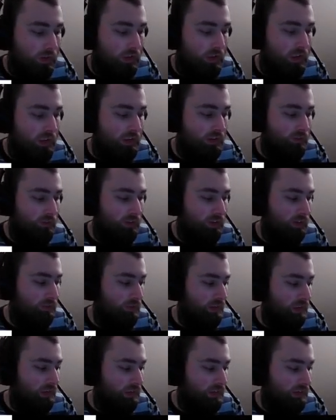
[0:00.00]
The crowd
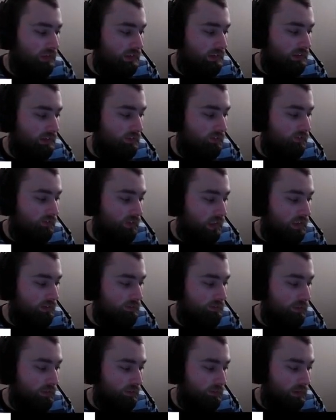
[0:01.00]
began chanting five more
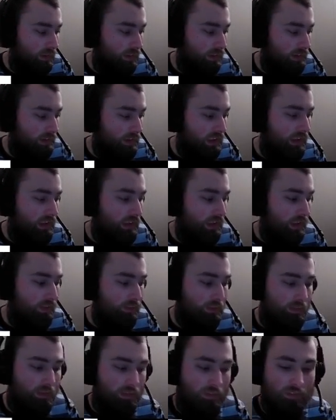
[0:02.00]
minutes, and when
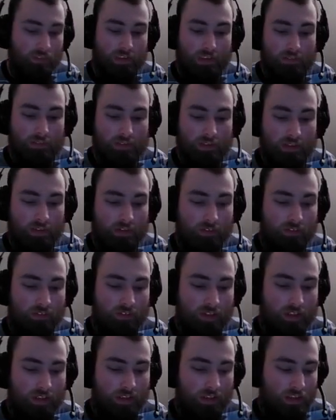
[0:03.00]
both teams started
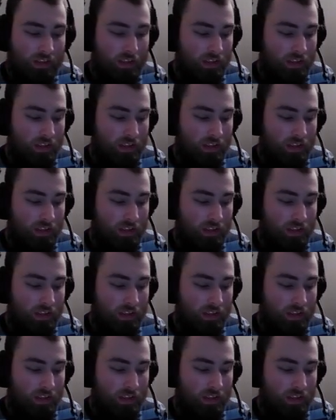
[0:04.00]
fighting,